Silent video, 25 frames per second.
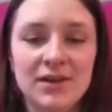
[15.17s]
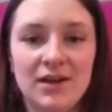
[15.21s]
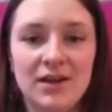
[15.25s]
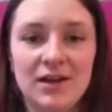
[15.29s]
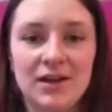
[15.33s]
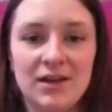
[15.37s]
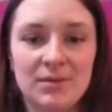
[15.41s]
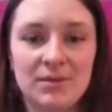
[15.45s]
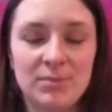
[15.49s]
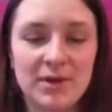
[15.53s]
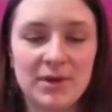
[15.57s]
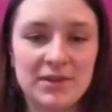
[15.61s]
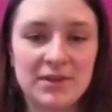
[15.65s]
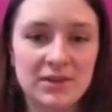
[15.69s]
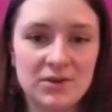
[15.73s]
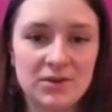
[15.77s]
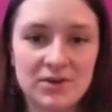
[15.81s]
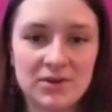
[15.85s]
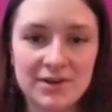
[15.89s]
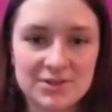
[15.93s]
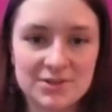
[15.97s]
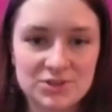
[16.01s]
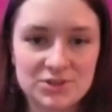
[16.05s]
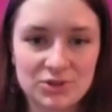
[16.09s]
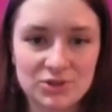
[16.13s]
by the
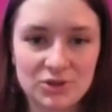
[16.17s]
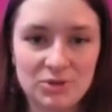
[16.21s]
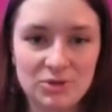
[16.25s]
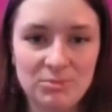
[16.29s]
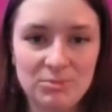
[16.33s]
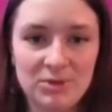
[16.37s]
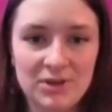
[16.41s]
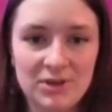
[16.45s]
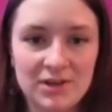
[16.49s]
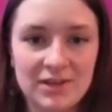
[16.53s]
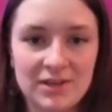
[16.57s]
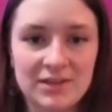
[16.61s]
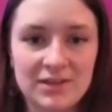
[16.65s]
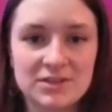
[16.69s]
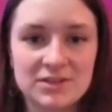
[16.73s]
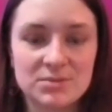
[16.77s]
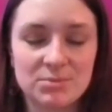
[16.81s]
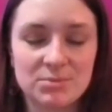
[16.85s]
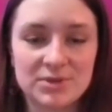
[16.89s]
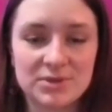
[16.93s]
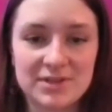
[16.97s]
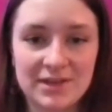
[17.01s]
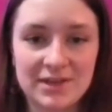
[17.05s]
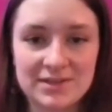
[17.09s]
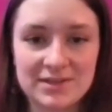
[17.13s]
international community to
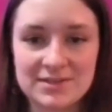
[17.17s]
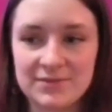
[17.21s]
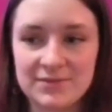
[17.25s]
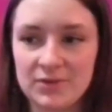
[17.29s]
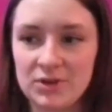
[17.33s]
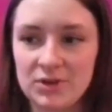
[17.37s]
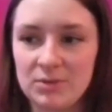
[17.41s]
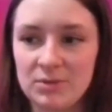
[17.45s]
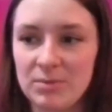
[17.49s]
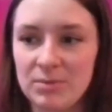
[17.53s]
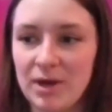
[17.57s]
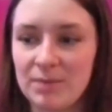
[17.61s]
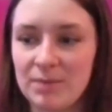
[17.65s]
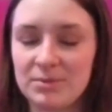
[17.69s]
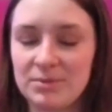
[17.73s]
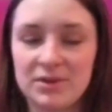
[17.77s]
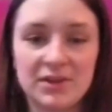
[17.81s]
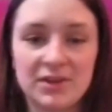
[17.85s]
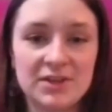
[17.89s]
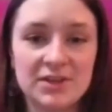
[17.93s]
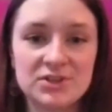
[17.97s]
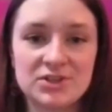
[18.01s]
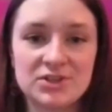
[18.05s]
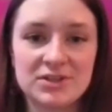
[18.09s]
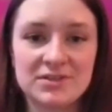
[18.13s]
protect civilian
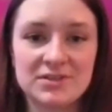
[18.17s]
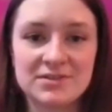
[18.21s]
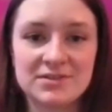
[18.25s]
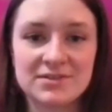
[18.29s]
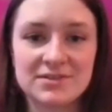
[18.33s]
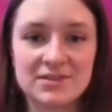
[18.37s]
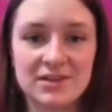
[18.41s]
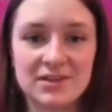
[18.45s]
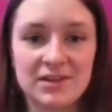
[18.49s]
populations